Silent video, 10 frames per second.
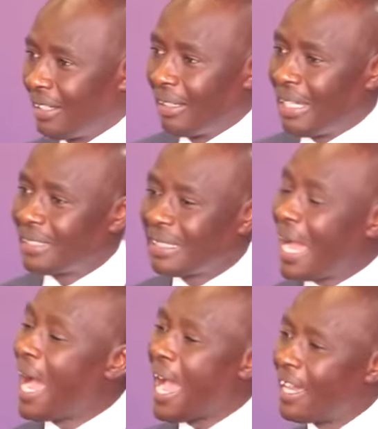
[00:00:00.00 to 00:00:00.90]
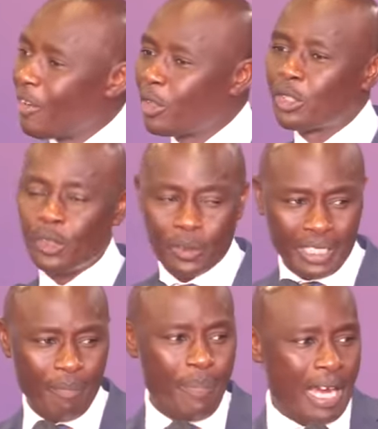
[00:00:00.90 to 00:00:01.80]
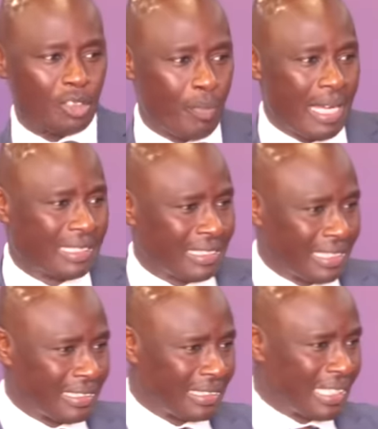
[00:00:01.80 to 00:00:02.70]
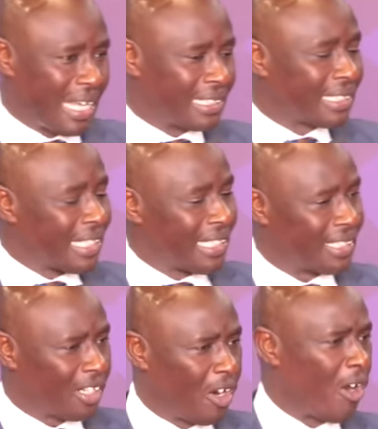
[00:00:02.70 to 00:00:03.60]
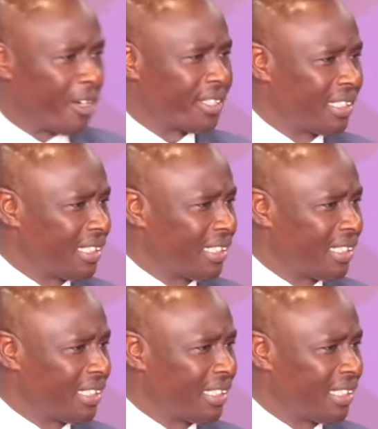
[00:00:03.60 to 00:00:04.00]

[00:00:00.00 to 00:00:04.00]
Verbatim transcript: Later, I also came back to my senses and I said, God,